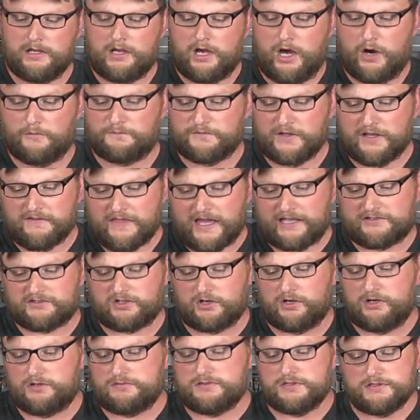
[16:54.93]
hopefully that's
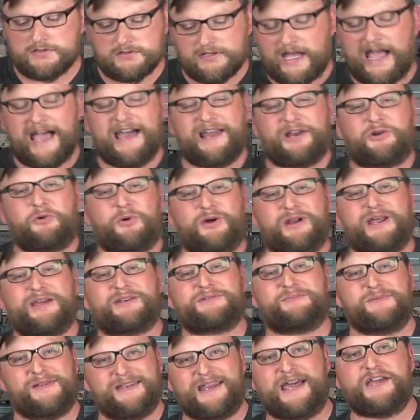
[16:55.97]
an adequate
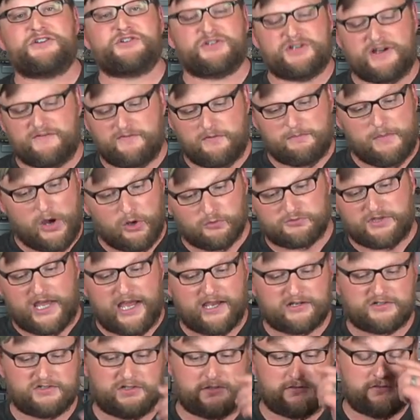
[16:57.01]
explanation of a bolt
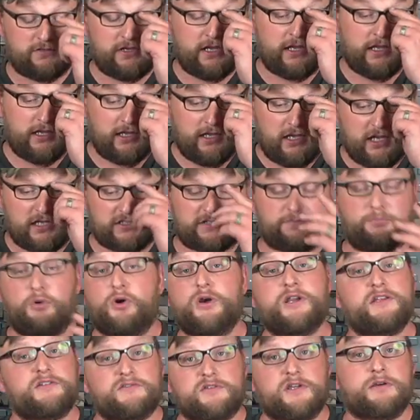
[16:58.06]
action. It's
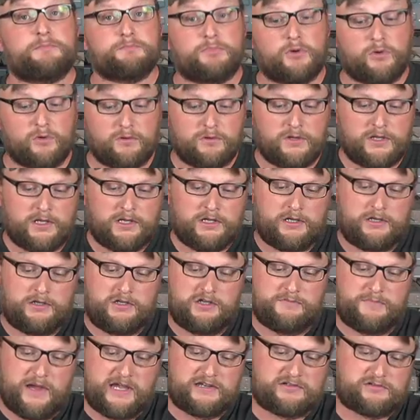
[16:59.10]
pretty simple.
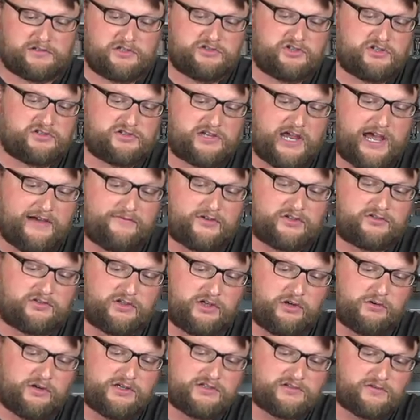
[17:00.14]
You basically just have a
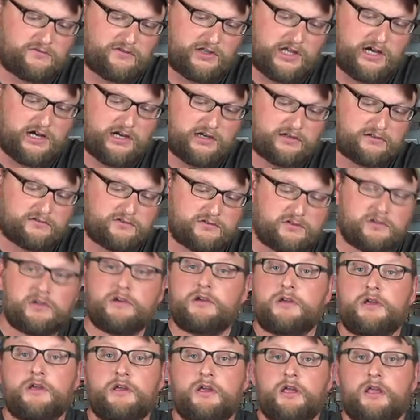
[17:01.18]
series of lugs
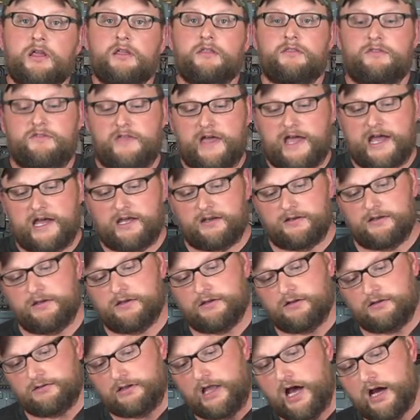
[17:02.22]
that
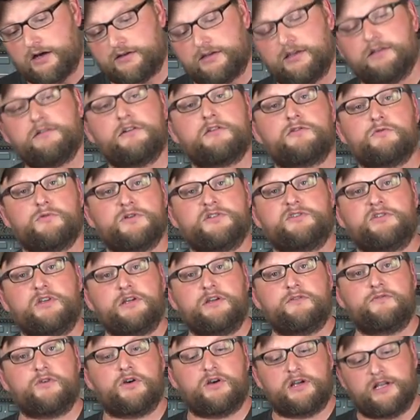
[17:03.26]
lock into the
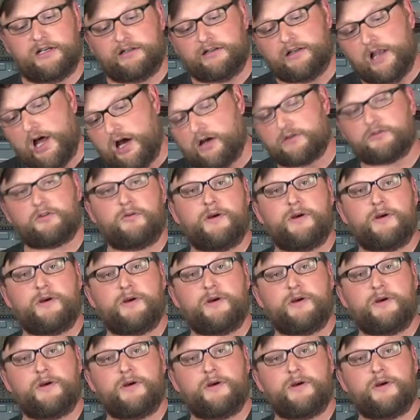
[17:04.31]
receiver and lock the